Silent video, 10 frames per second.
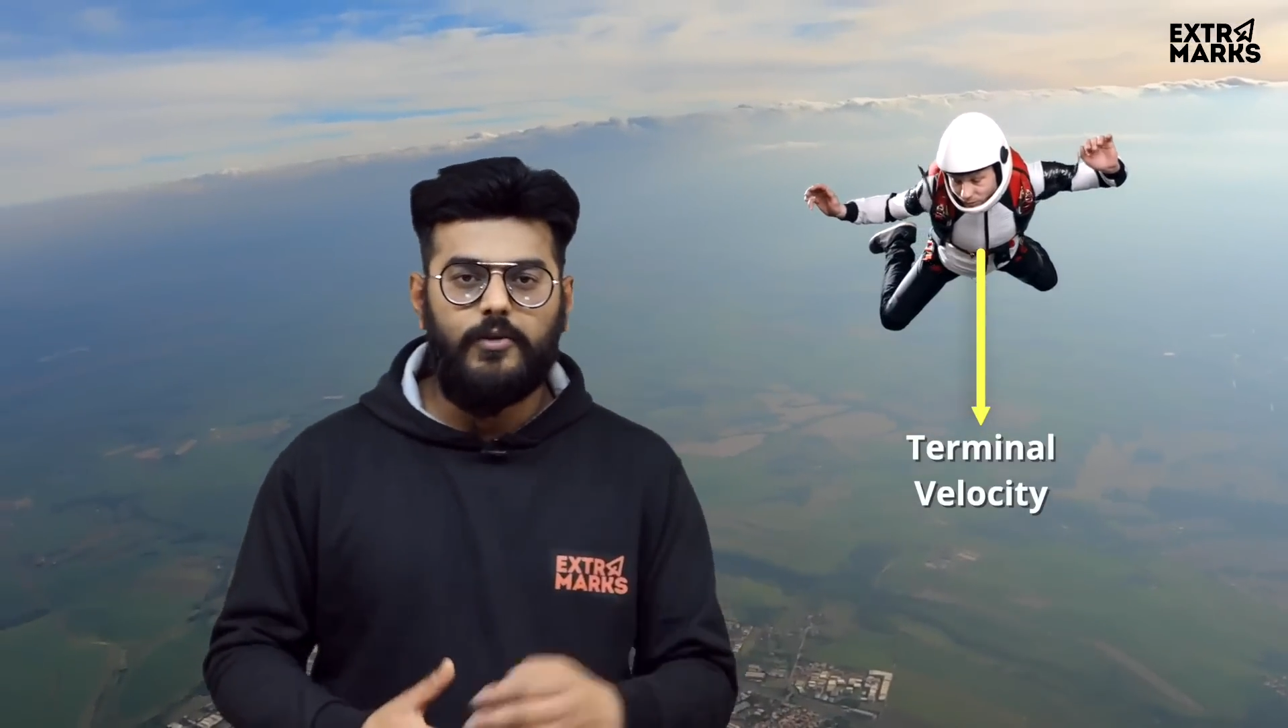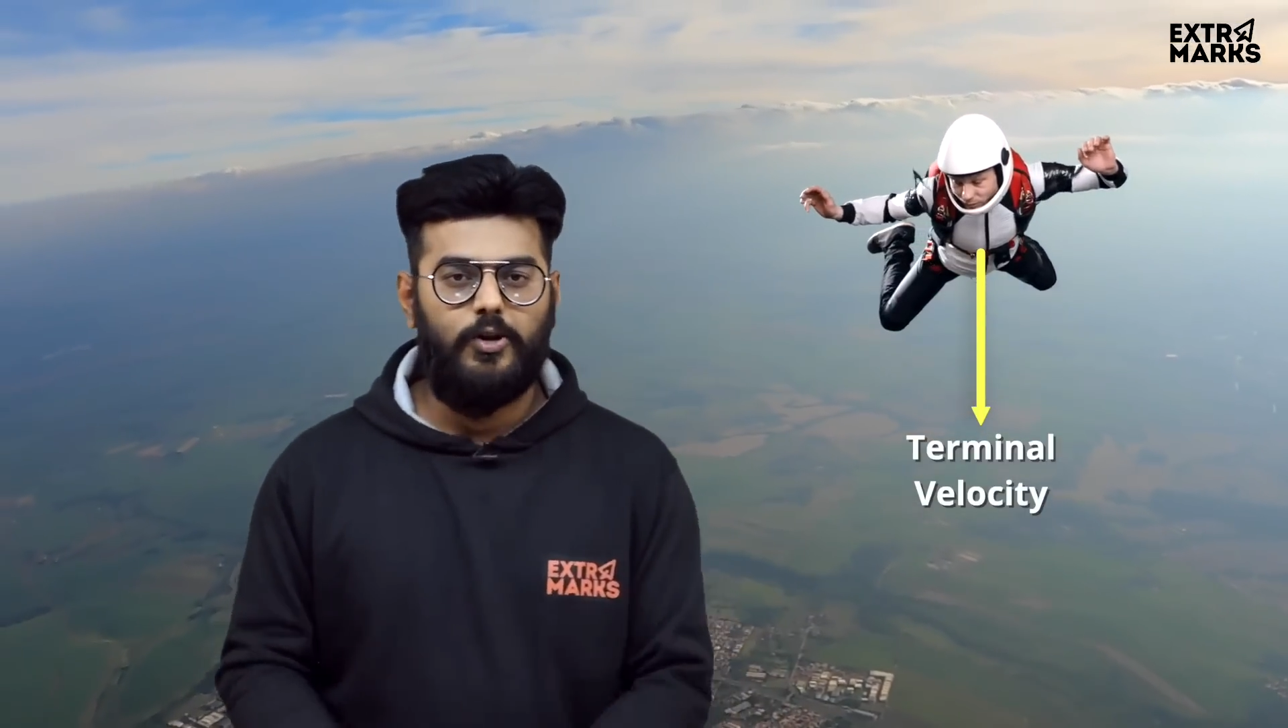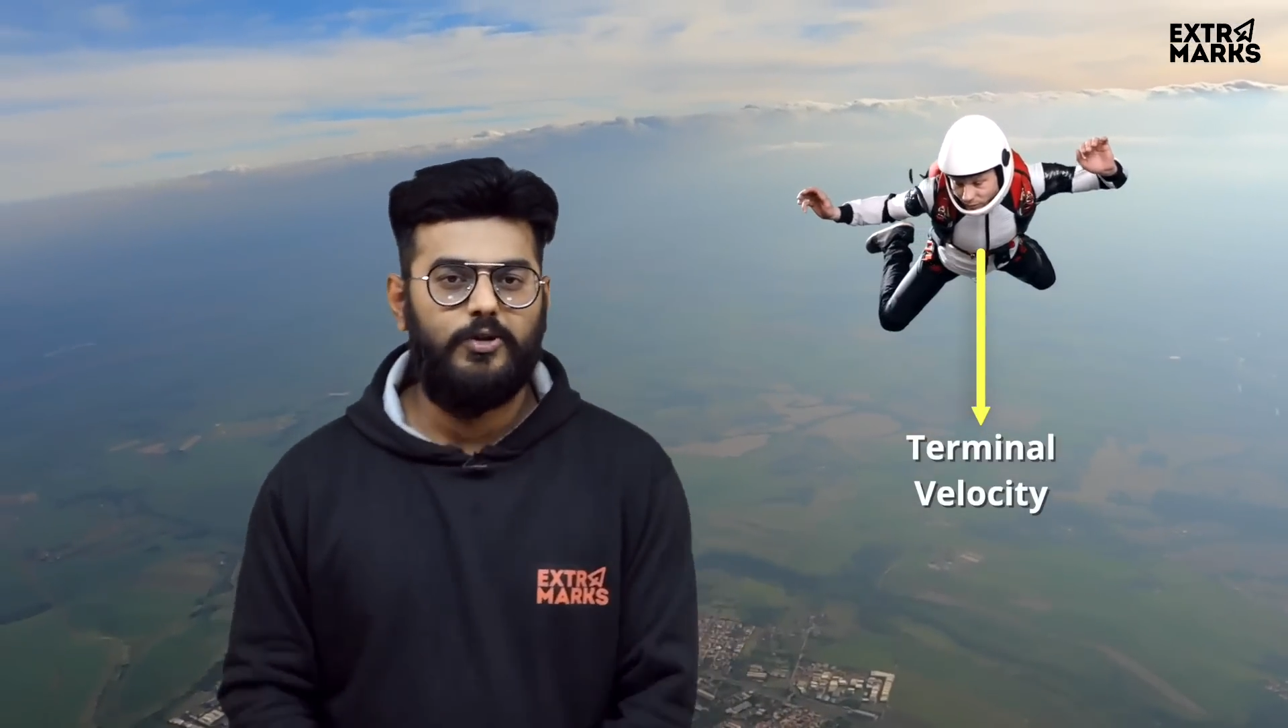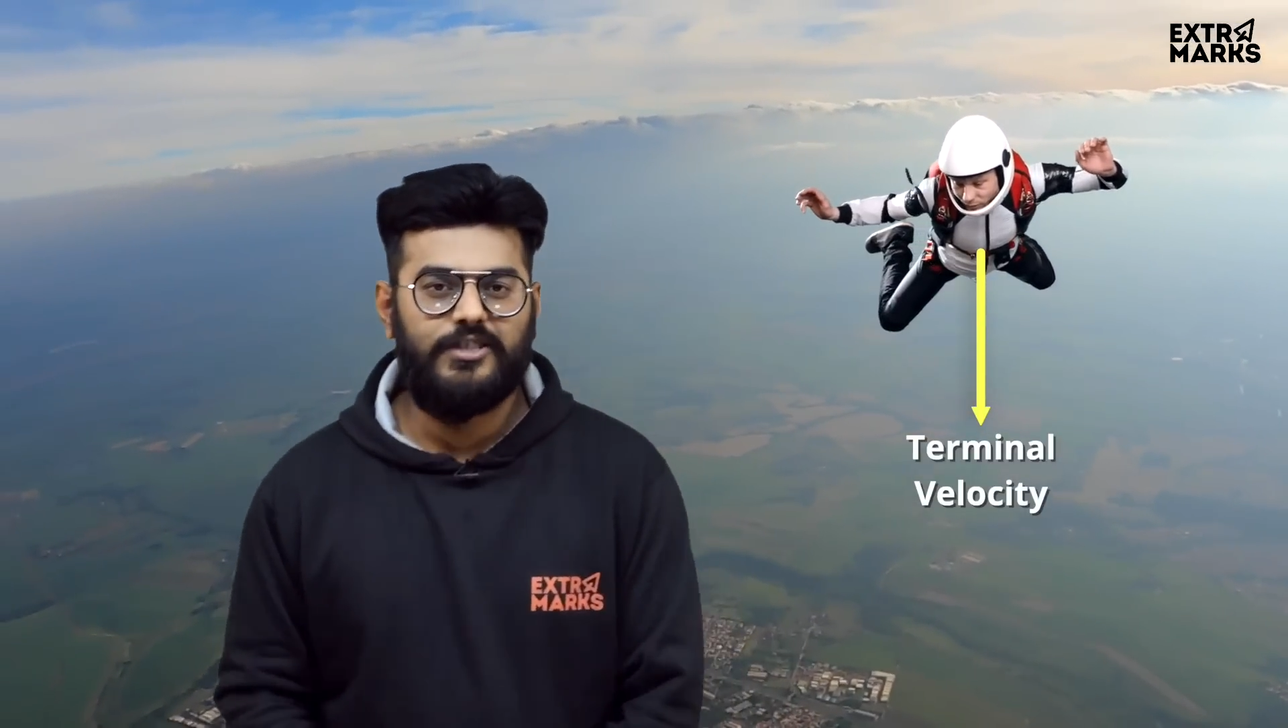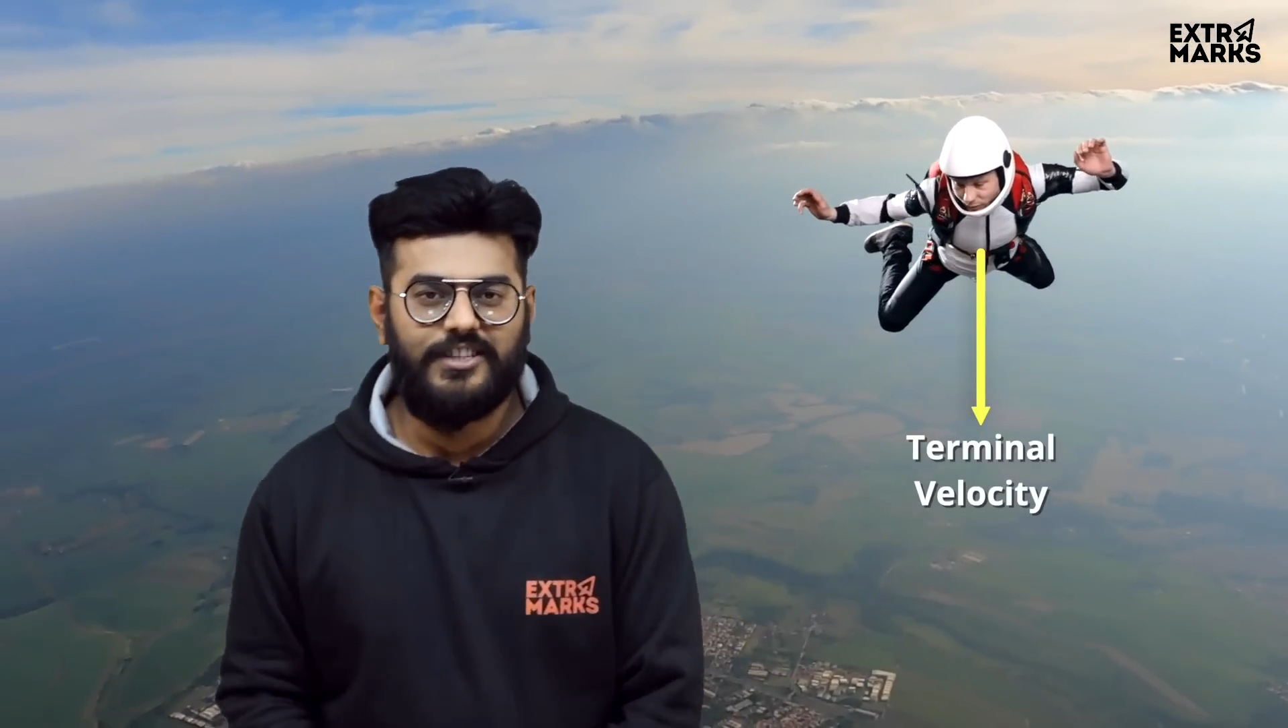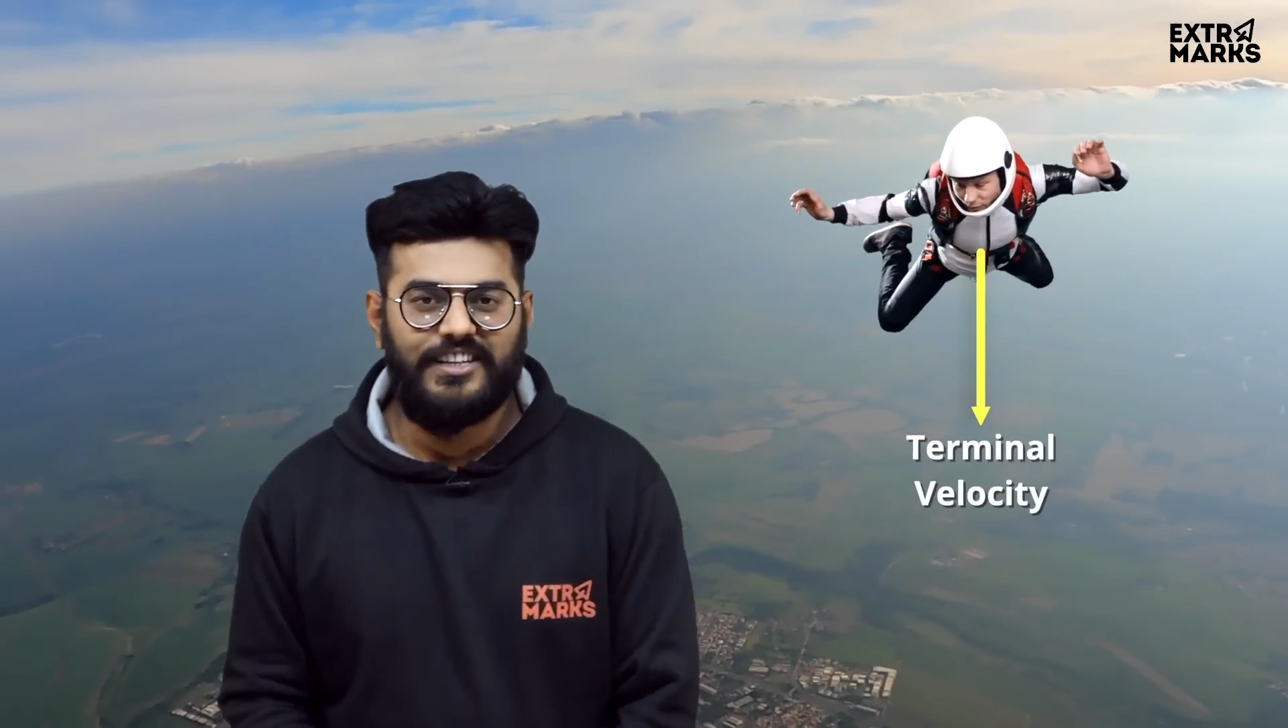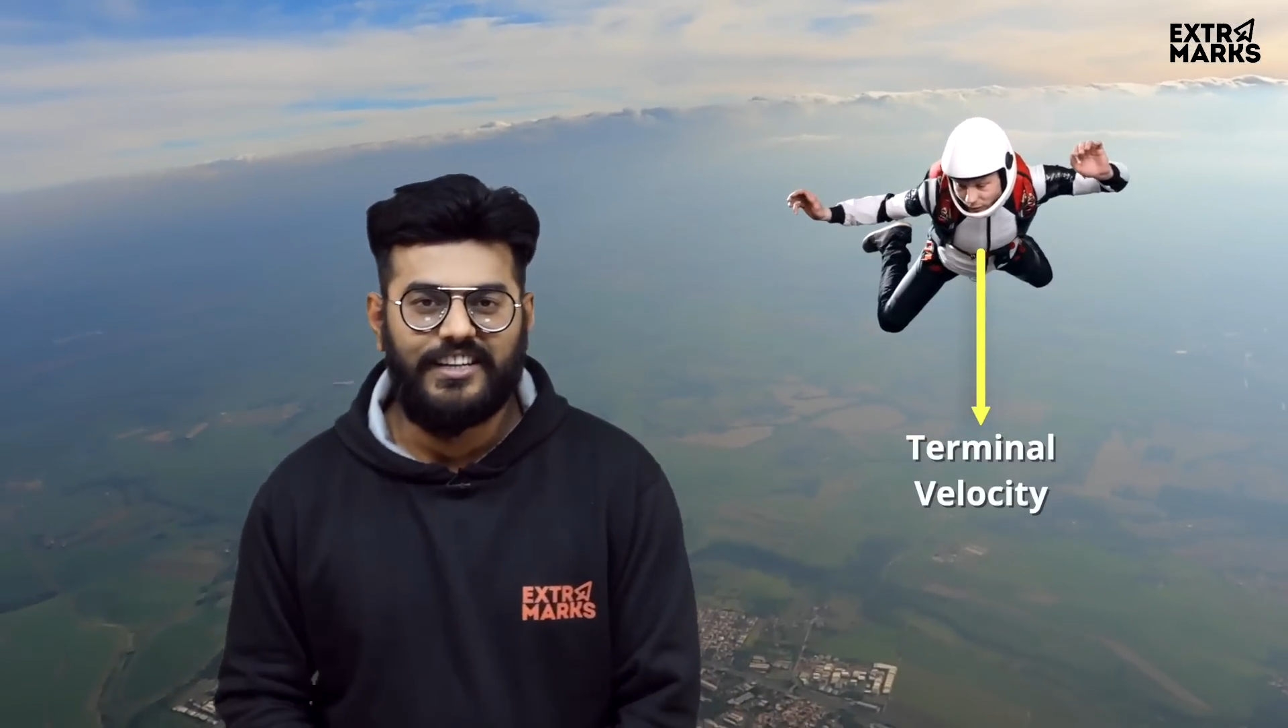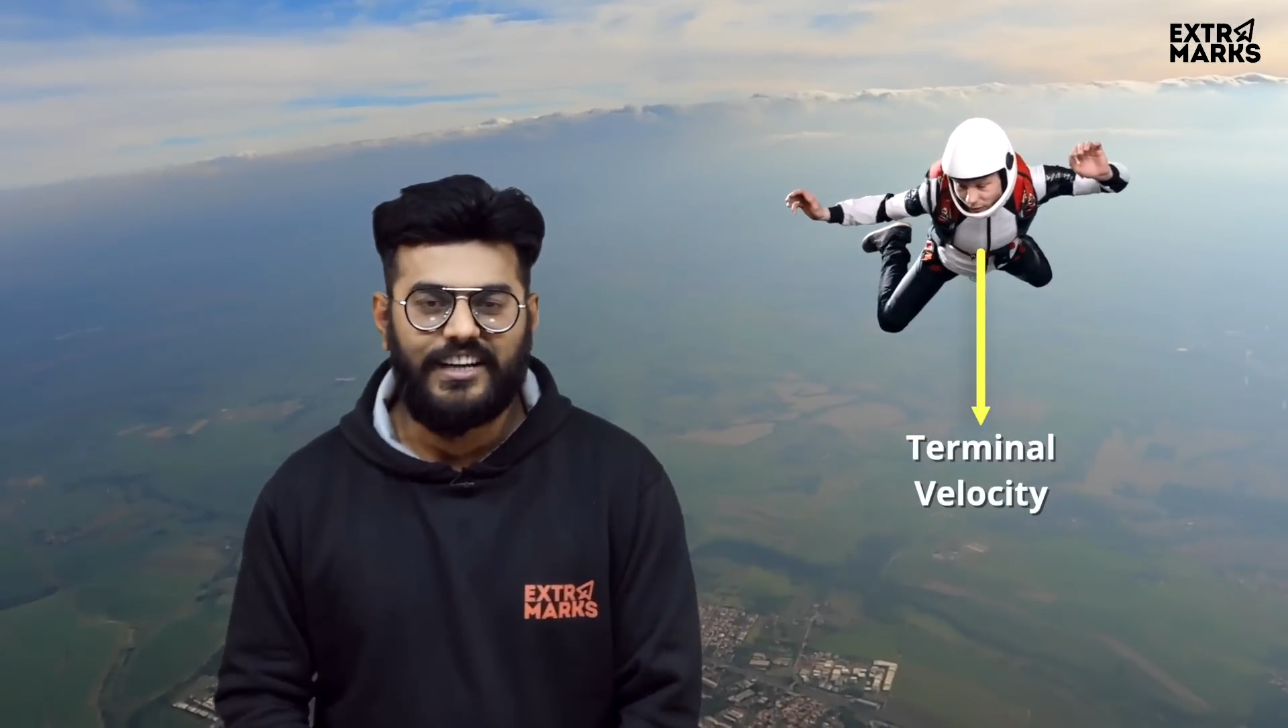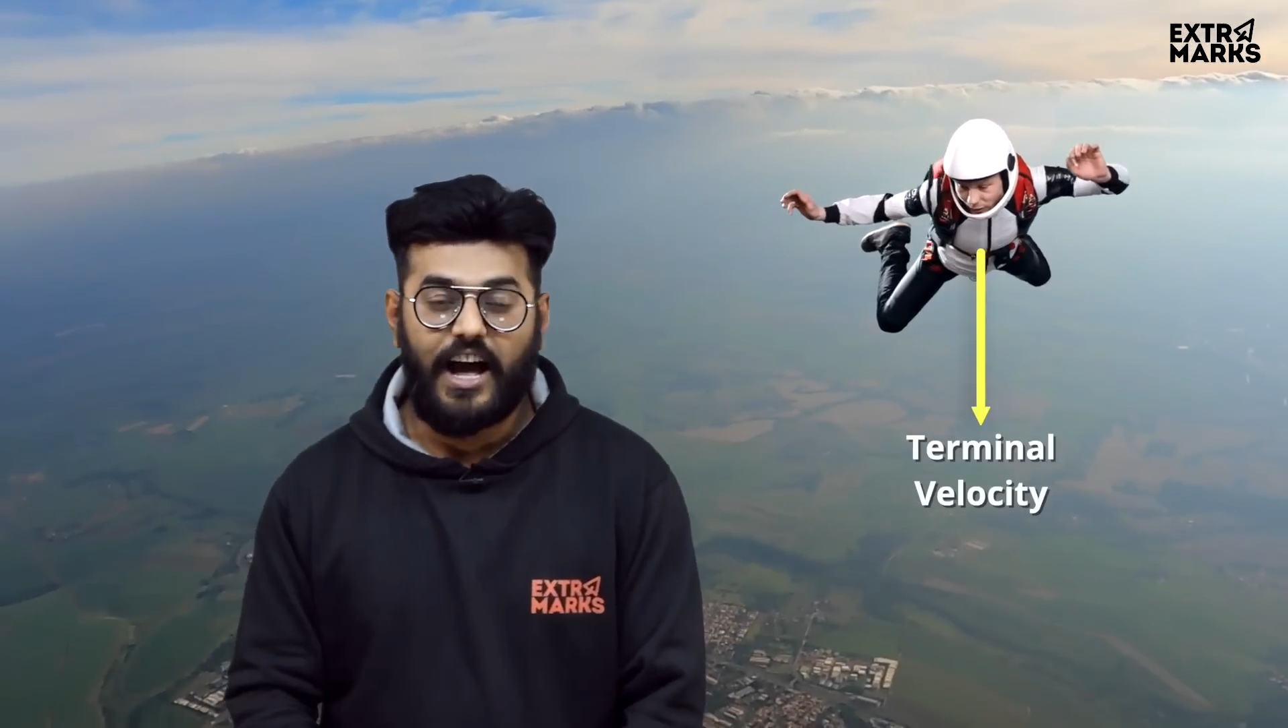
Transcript: velocity.